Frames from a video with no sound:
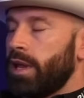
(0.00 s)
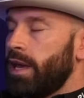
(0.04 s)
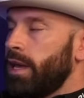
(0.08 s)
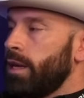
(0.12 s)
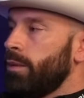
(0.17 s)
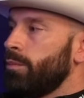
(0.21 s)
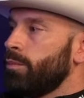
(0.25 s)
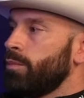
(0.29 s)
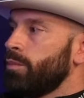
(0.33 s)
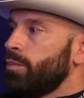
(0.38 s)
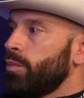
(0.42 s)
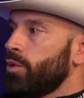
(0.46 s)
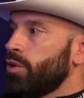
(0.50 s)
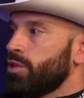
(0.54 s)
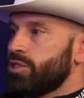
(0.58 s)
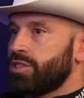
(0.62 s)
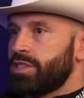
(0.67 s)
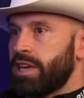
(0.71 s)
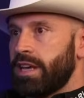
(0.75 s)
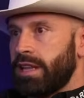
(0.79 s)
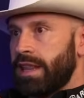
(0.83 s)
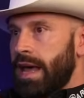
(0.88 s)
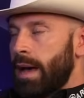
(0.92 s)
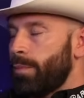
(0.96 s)
blame
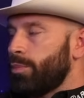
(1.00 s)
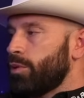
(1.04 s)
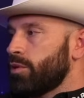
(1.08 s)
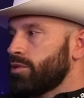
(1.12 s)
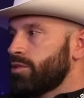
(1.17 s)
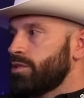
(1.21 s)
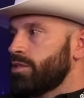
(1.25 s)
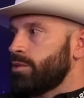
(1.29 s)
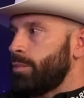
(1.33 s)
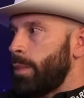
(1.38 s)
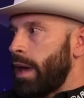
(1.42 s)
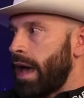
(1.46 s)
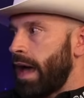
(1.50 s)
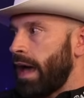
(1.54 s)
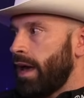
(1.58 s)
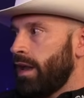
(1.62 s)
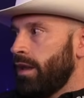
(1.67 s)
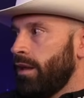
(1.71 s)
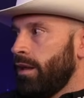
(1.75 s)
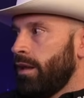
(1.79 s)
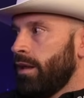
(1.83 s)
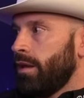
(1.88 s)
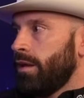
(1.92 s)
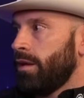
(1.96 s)
or say that person's
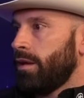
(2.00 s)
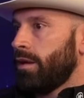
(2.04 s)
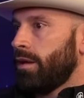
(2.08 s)
bad,